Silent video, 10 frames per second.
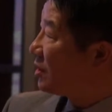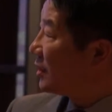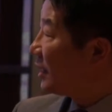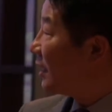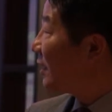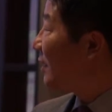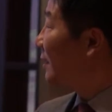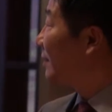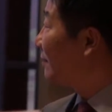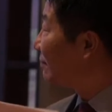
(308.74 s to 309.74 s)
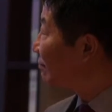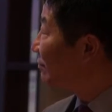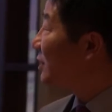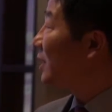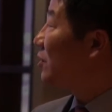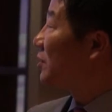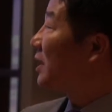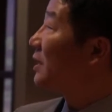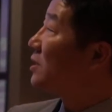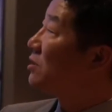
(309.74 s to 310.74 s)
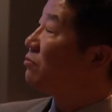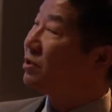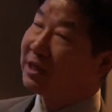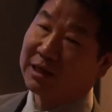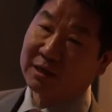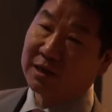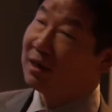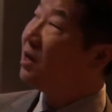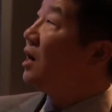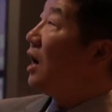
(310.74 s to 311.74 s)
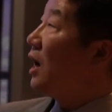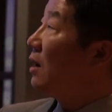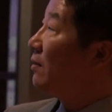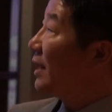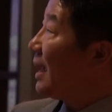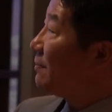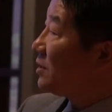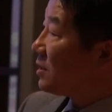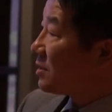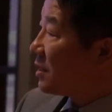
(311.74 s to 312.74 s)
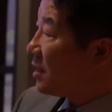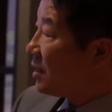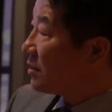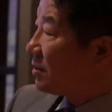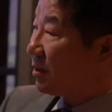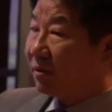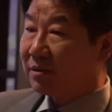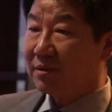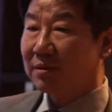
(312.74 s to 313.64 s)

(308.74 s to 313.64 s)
cleaning and seeing your dentist routinely, what happens is all